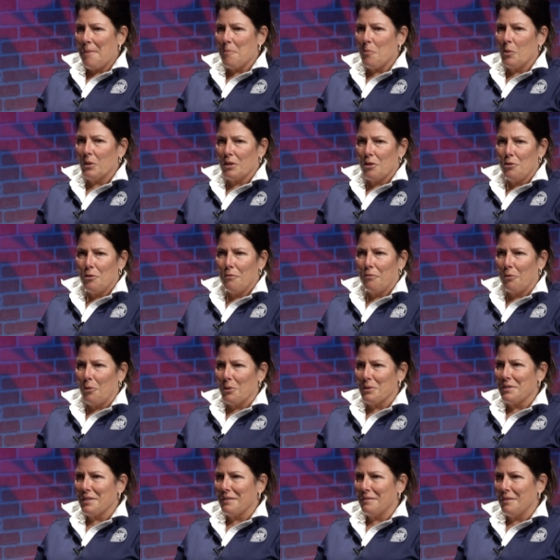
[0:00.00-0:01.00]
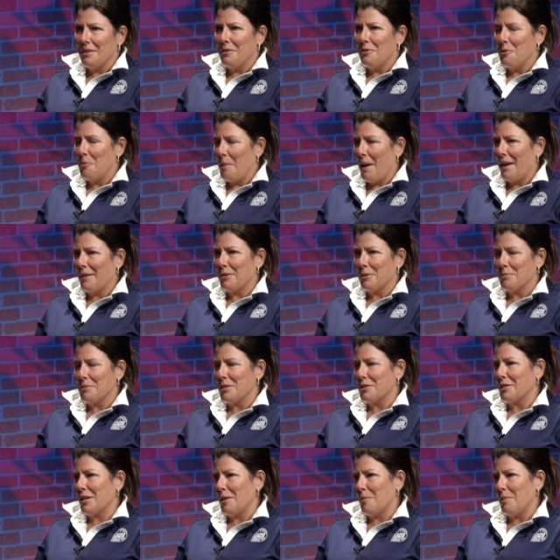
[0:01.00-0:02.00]
With the new floors and the new bathrooms,
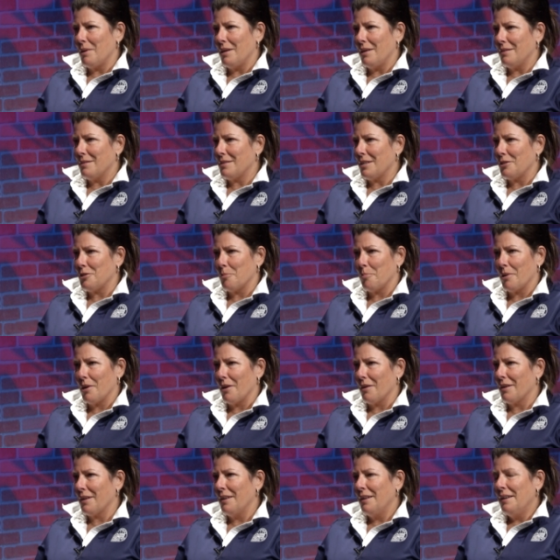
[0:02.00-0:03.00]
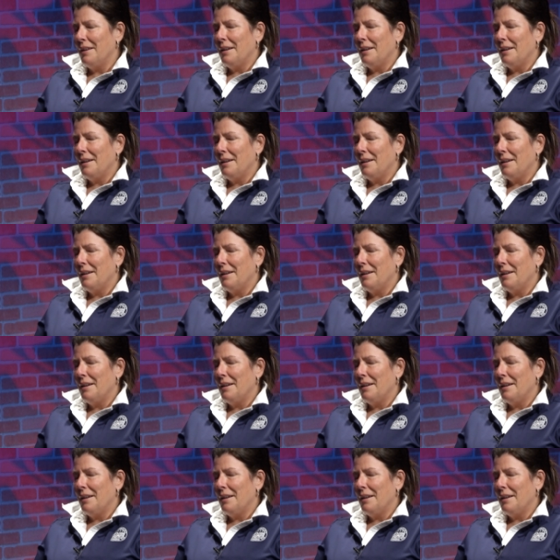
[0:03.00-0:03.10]
it's going to be such a perk.